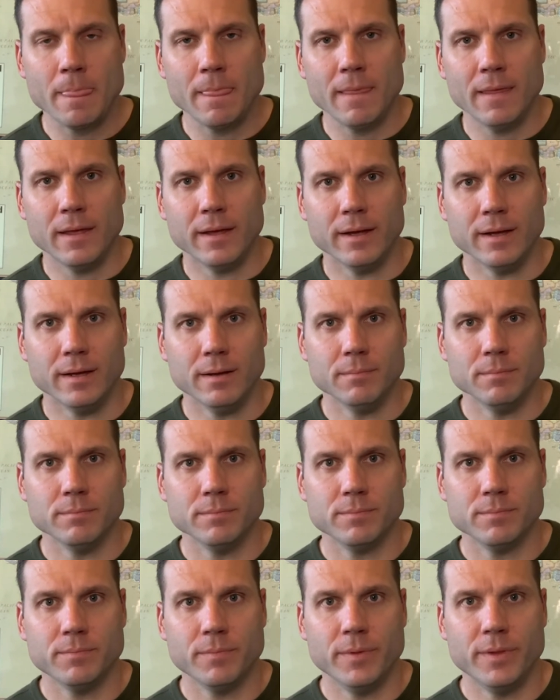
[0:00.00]

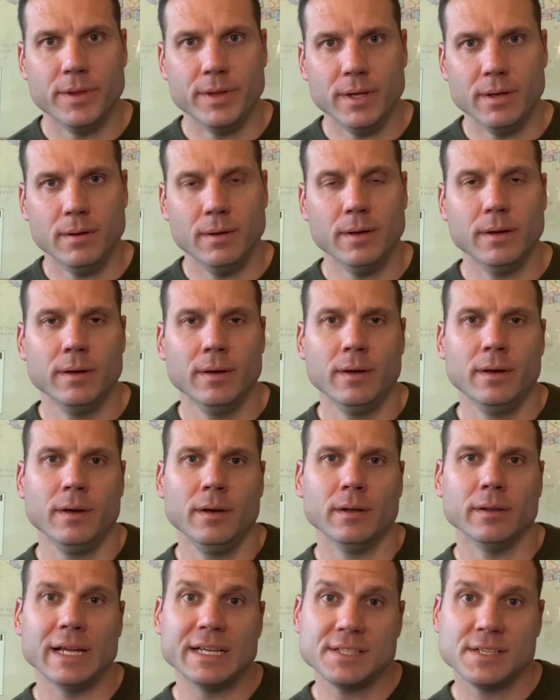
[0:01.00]
Um, the
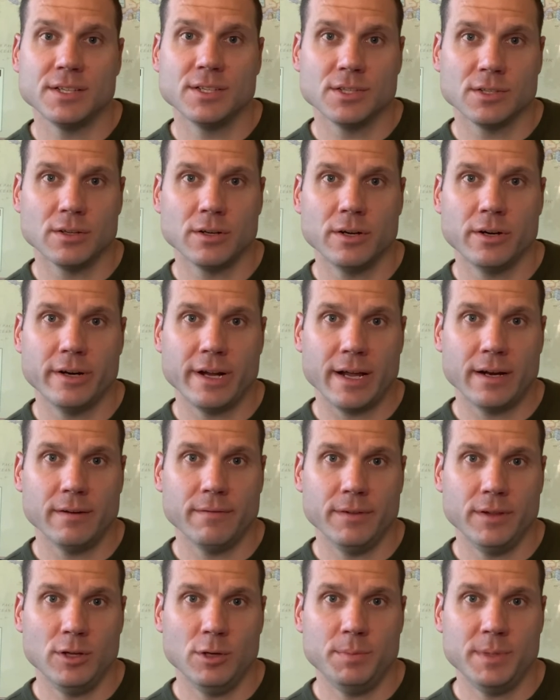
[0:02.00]
lessons learned out
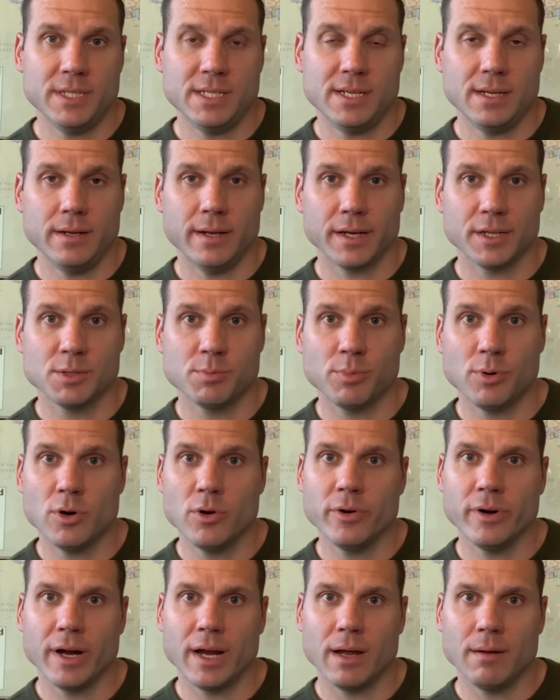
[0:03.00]
of the UPT Next
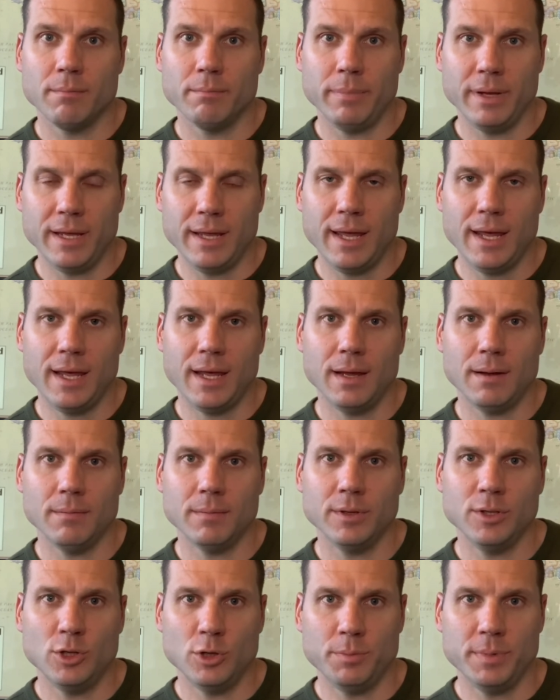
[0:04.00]
program
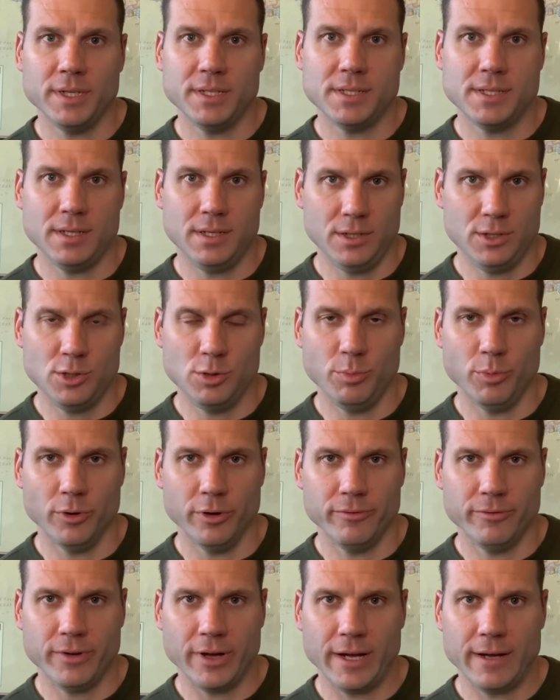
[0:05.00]
became UPT
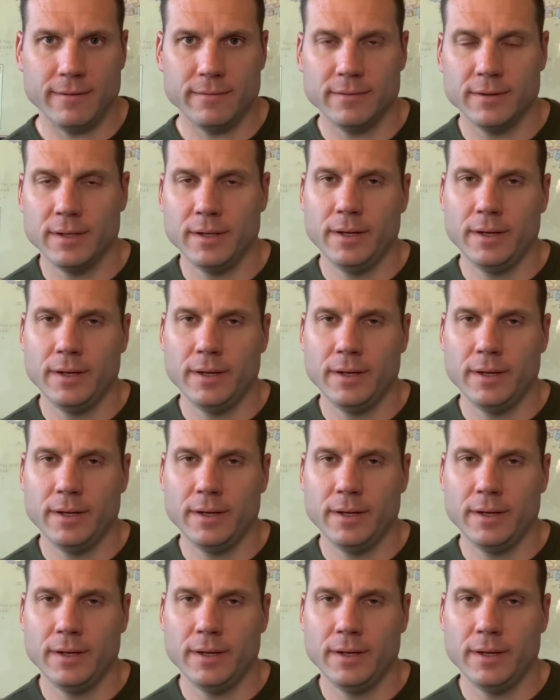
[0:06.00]
2.5.